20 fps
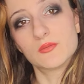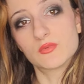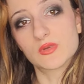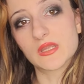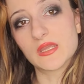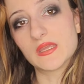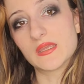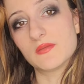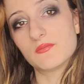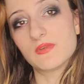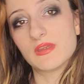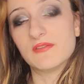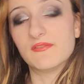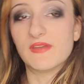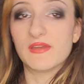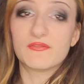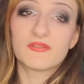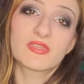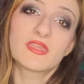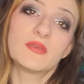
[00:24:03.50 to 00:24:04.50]
We're gonna get rid of
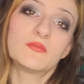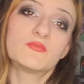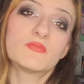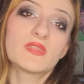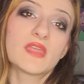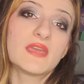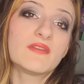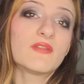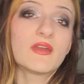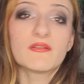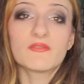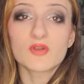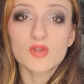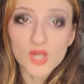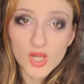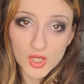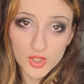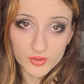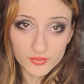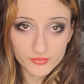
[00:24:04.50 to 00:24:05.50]
everything they've ever
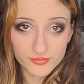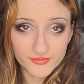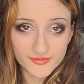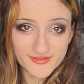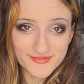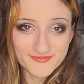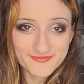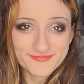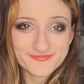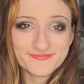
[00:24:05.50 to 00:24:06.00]
owned,